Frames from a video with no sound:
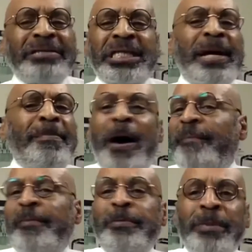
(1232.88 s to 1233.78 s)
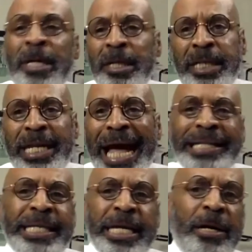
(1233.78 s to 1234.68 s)
some of them that I
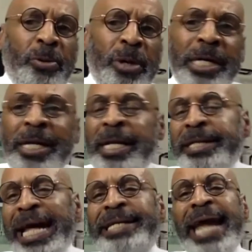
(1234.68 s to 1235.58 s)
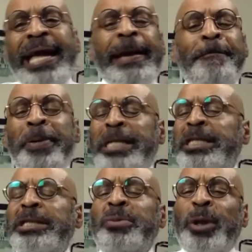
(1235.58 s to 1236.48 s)
deal with. They taking
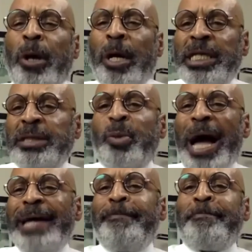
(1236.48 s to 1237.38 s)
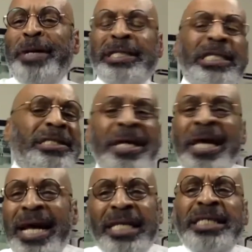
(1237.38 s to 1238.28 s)
pictures with all these white business,
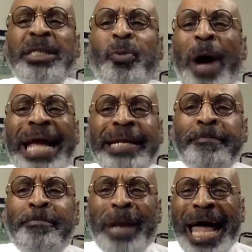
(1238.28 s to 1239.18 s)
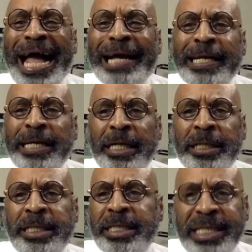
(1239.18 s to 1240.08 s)
and this is a white and black
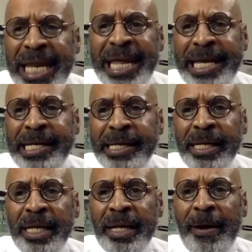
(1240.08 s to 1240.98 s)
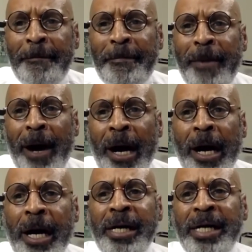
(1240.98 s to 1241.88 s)
thing.
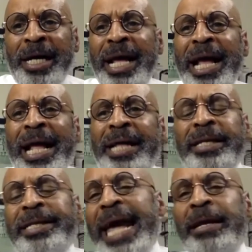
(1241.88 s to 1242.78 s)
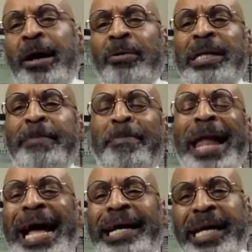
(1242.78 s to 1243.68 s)
And they the only
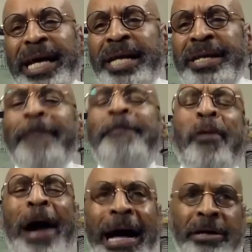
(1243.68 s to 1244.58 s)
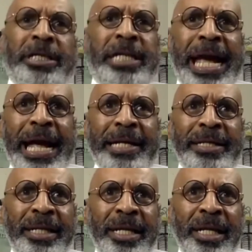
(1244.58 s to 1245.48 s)
black, and they proud of that.
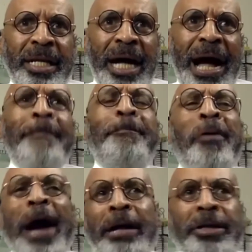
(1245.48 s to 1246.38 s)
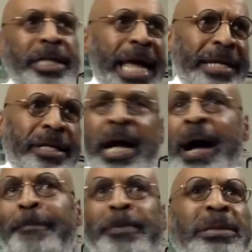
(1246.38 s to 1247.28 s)
I'm proud of that
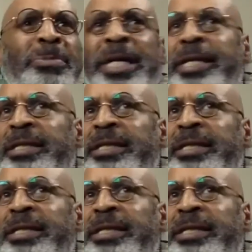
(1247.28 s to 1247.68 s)
accomplishment and